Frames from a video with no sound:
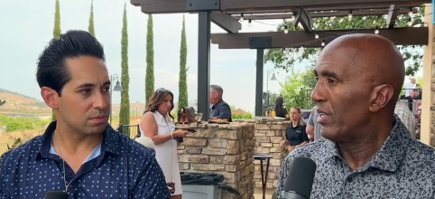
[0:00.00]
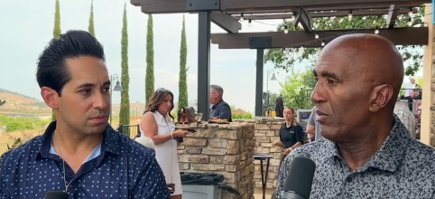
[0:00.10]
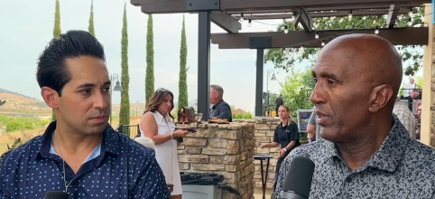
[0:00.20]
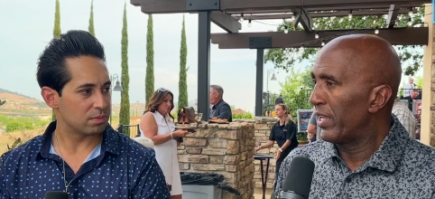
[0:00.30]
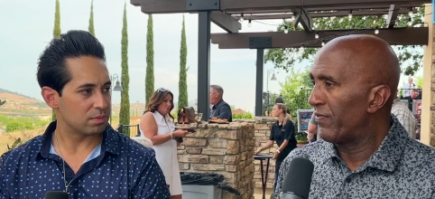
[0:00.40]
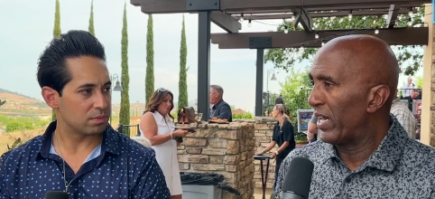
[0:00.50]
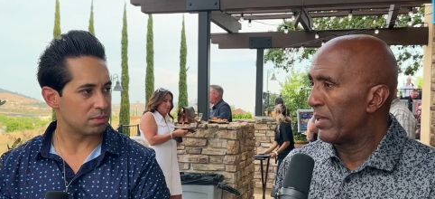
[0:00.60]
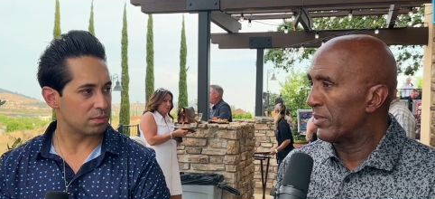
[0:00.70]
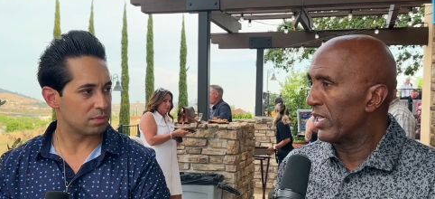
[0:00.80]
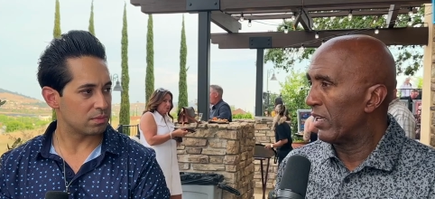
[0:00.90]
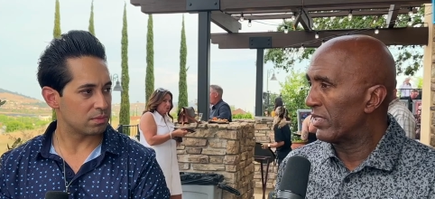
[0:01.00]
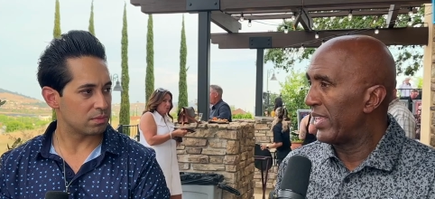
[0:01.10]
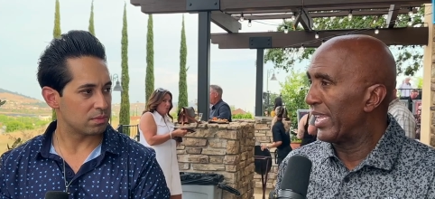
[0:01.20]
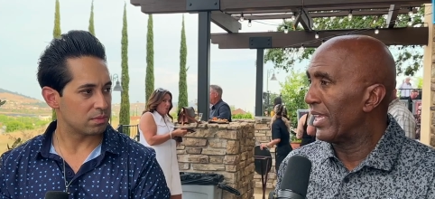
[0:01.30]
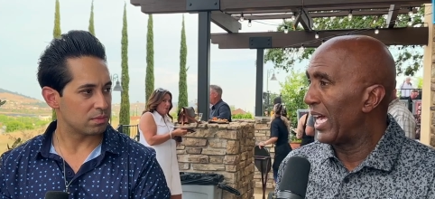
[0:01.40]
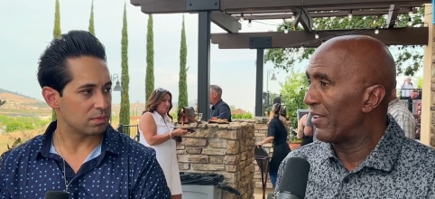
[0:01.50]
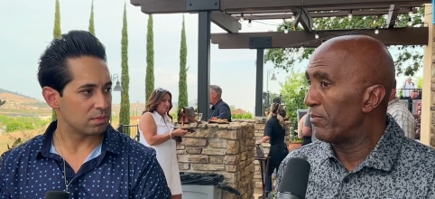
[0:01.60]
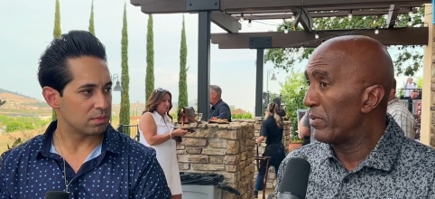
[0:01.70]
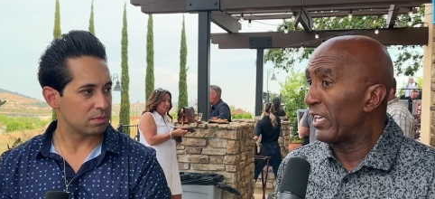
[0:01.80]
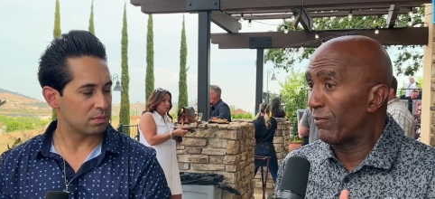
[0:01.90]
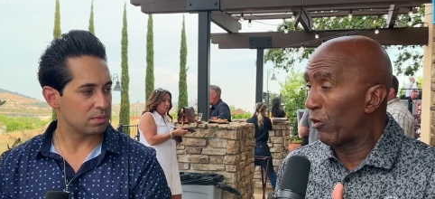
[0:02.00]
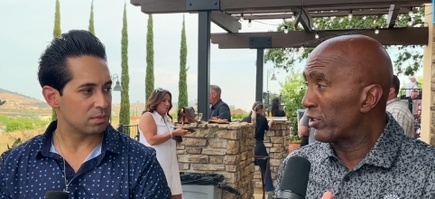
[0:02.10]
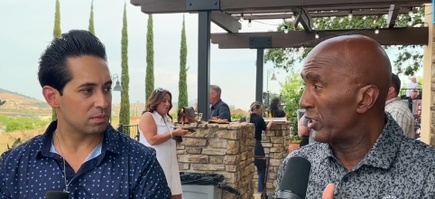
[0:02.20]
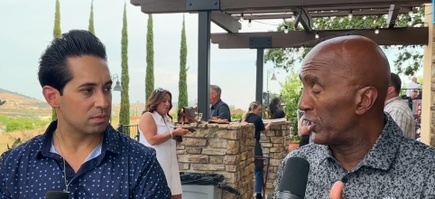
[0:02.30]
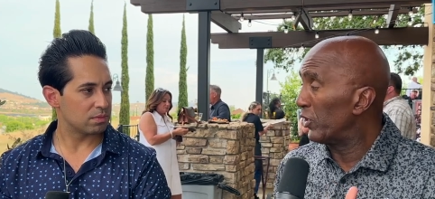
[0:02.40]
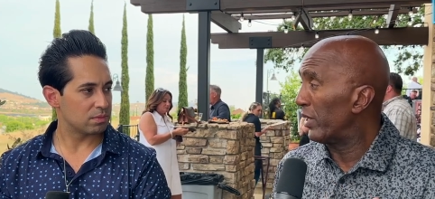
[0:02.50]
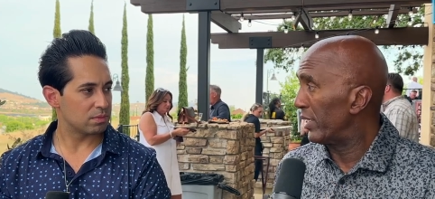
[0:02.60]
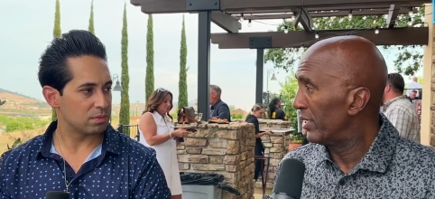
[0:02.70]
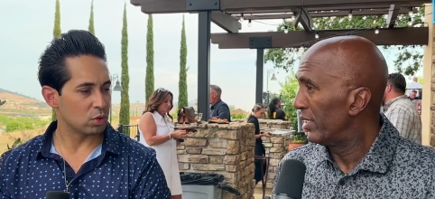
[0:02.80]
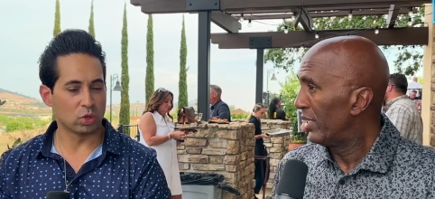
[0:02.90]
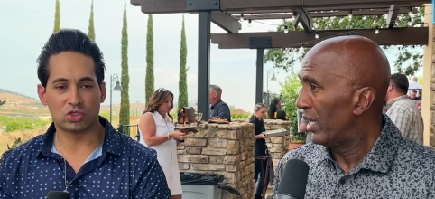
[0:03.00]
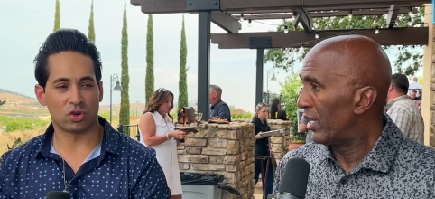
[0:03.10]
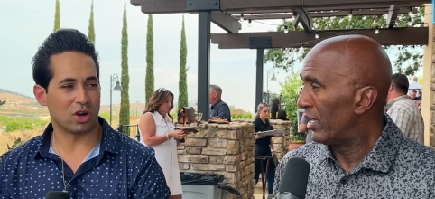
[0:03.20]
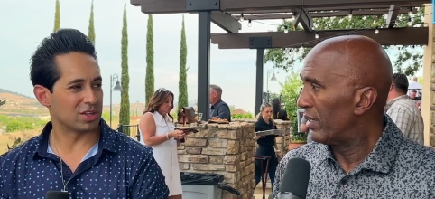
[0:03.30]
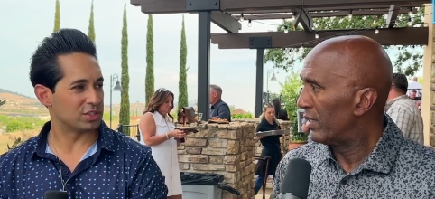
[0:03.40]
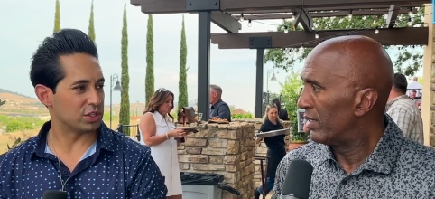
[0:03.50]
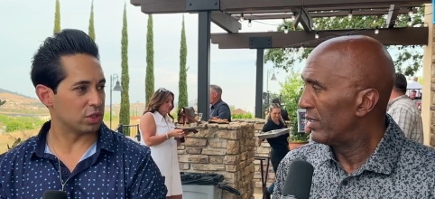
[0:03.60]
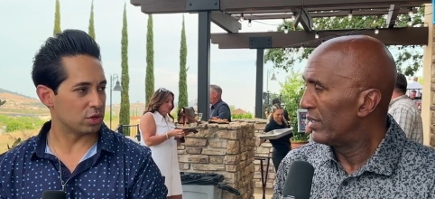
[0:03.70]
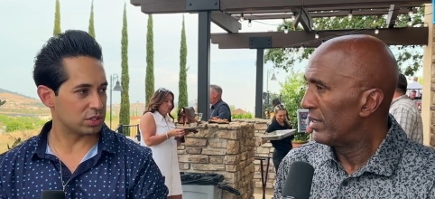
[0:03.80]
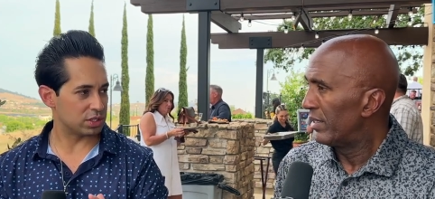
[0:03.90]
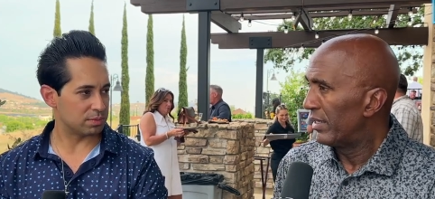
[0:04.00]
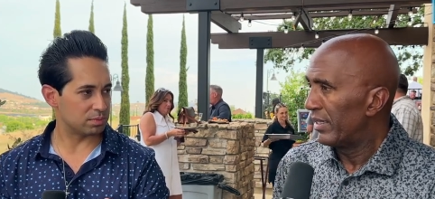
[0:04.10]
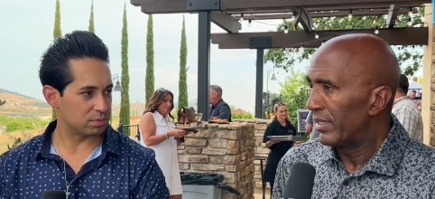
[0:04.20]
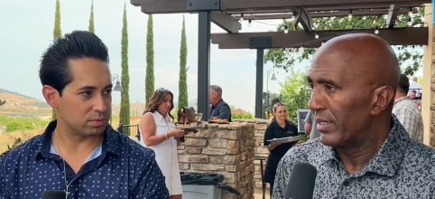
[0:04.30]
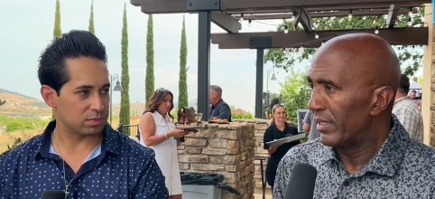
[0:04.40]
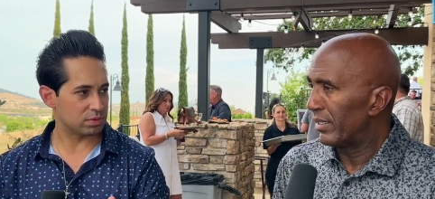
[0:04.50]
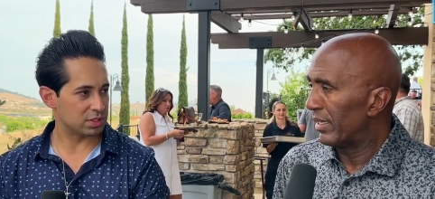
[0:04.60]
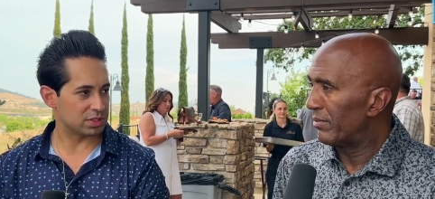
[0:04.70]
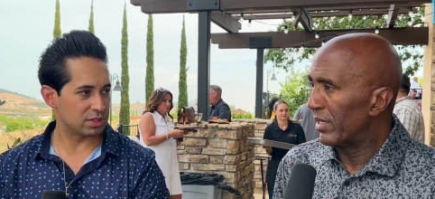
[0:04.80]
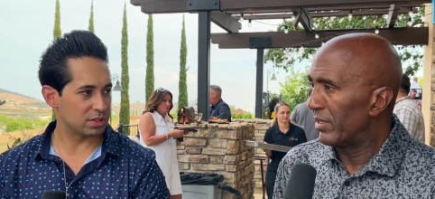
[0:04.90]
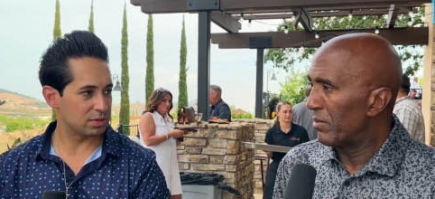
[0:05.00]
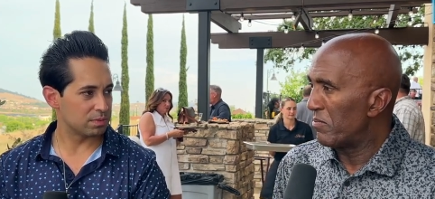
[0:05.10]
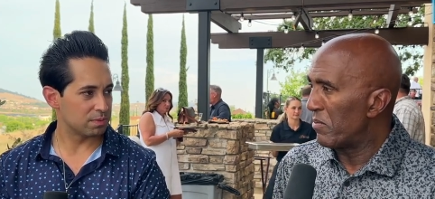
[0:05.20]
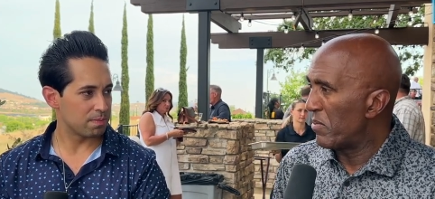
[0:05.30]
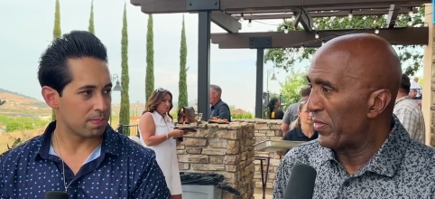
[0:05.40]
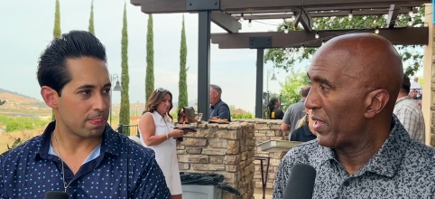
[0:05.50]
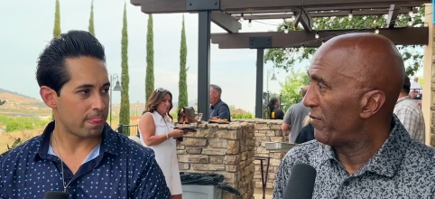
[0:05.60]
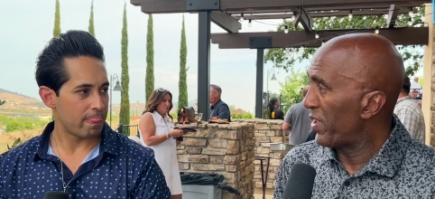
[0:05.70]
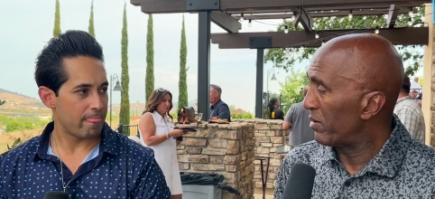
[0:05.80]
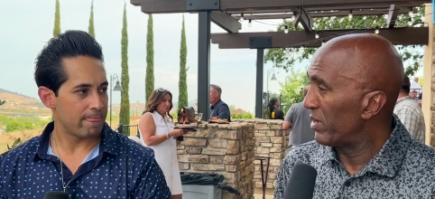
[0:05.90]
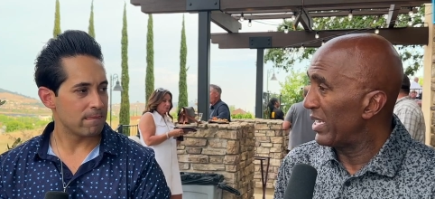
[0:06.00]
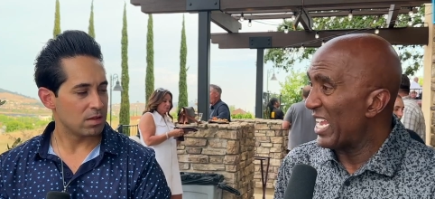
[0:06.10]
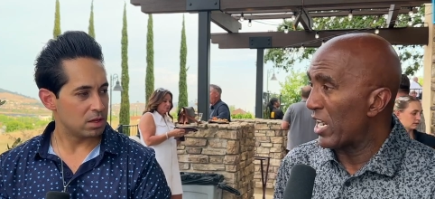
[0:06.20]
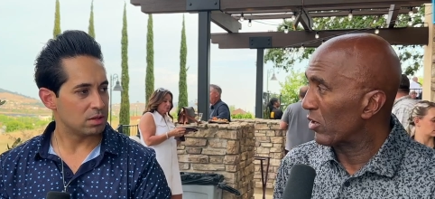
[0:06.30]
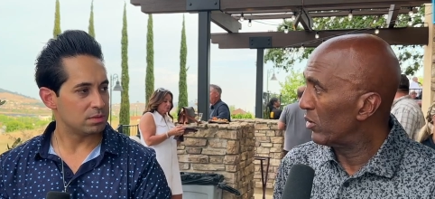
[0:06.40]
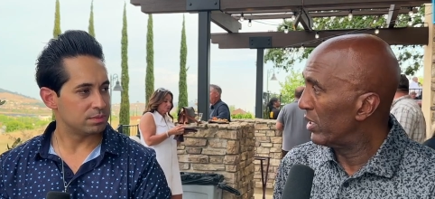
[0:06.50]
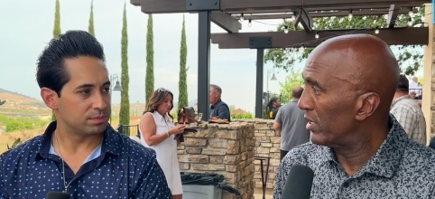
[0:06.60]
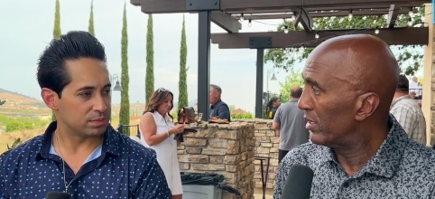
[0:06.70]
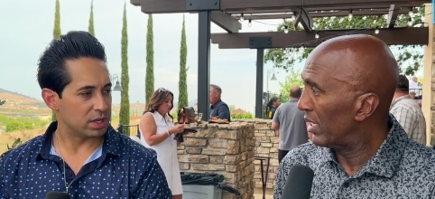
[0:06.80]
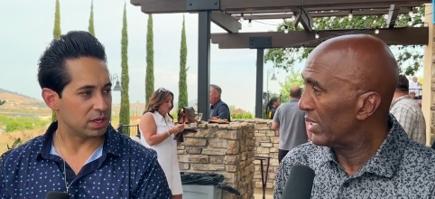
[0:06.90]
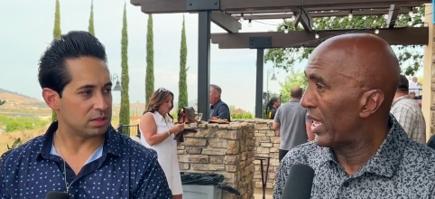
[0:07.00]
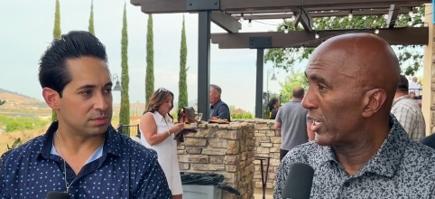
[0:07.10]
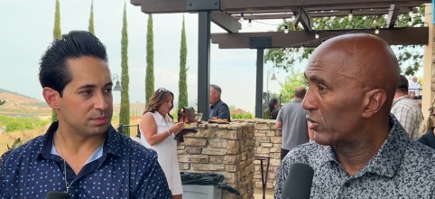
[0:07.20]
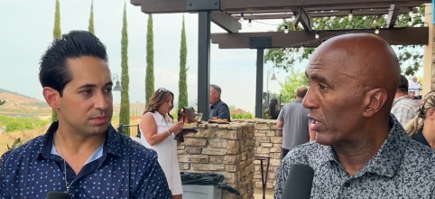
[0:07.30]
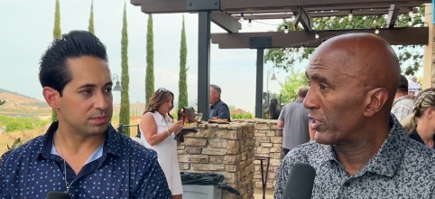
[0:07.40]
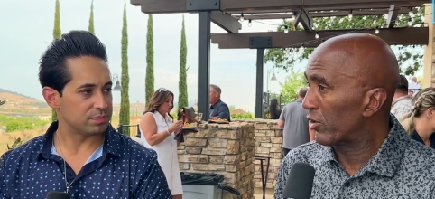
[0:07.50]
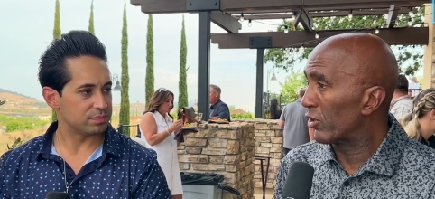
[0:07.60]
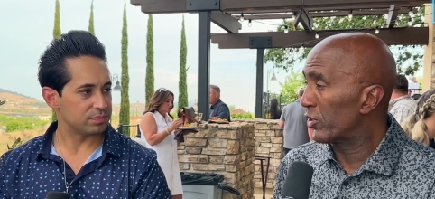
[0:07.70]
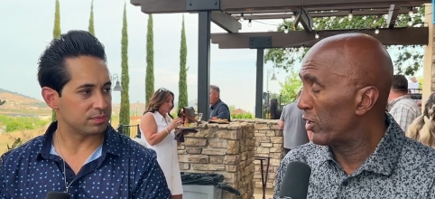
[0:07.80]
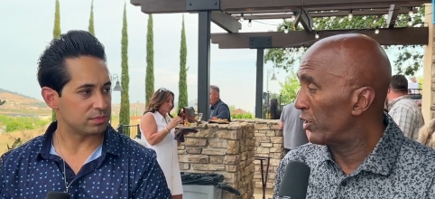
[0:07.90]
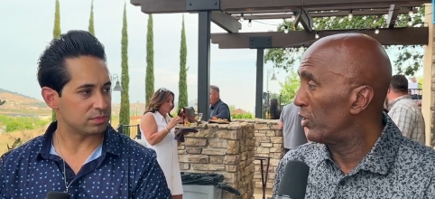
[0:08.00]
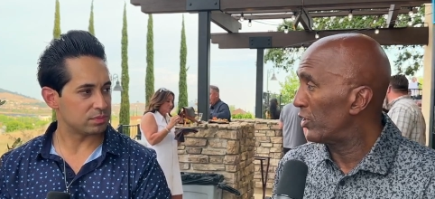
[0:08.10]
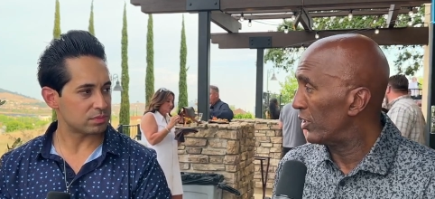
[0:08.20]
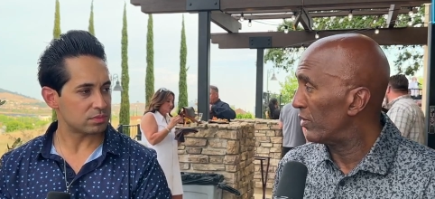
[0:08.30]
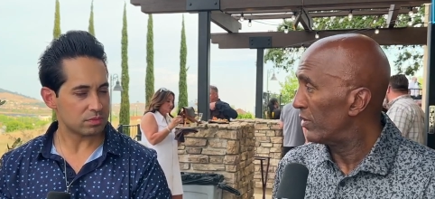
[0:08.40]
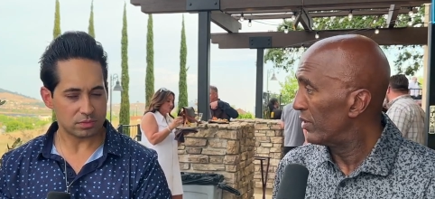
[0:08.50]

Speaker 1: when they find themselves in that life being forced to do it.
Speaker 2: What drugs do you notice them? Is there
Speaker 1: methamphetamine, heroin, a lot of drugs the girls are introduced to. It